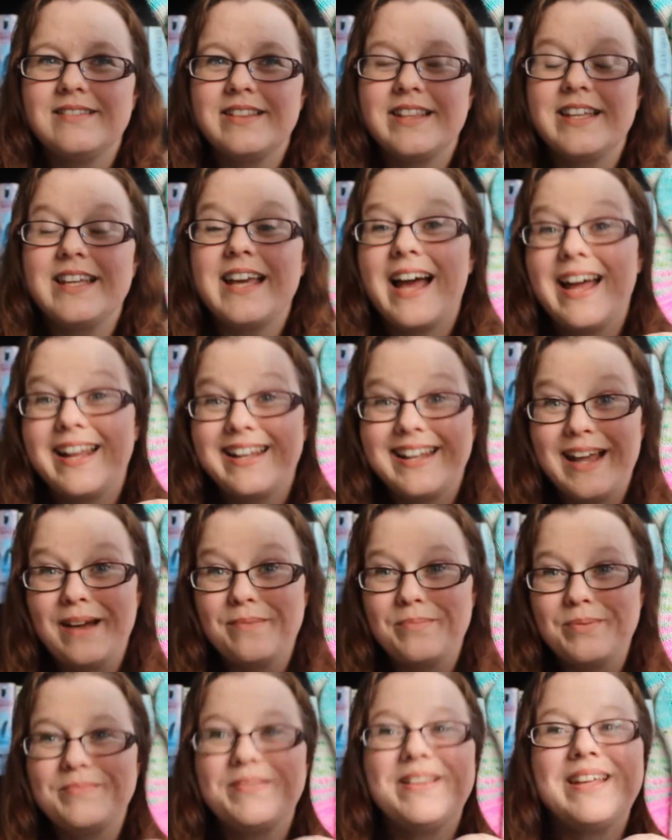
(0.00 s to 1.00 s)
the Yarn
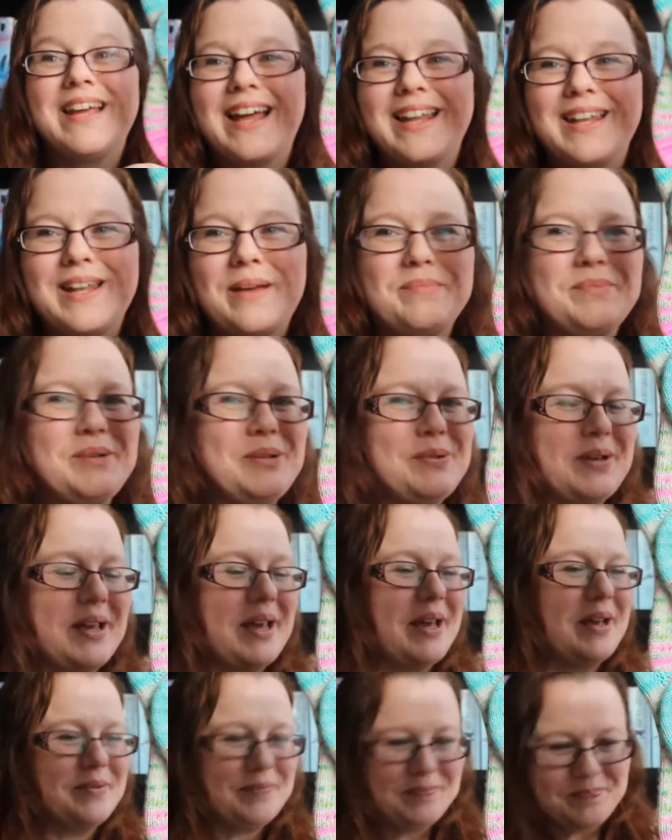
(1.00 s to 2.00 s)
Lab
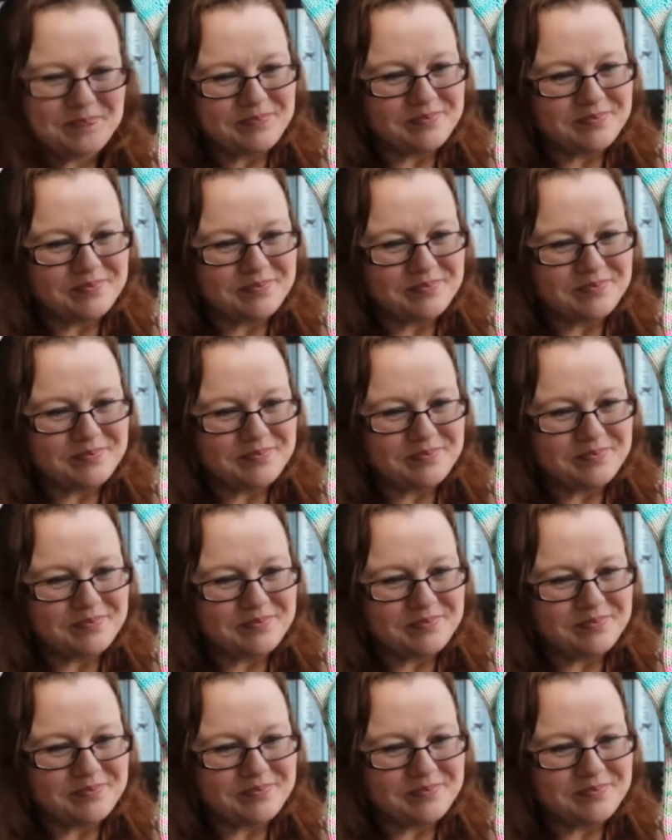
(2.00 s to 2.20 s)
UK.